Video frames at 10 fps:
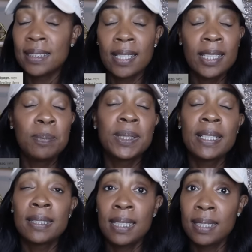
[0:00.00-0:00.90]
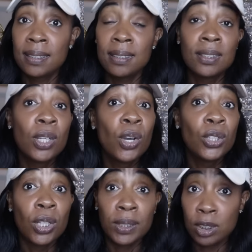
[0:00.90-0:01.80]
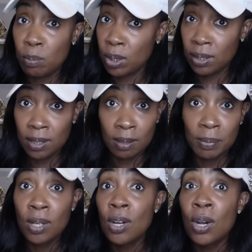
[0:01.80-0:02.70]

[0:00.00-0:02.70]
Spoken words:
I keep saying Texas. Y'all need to buckle up.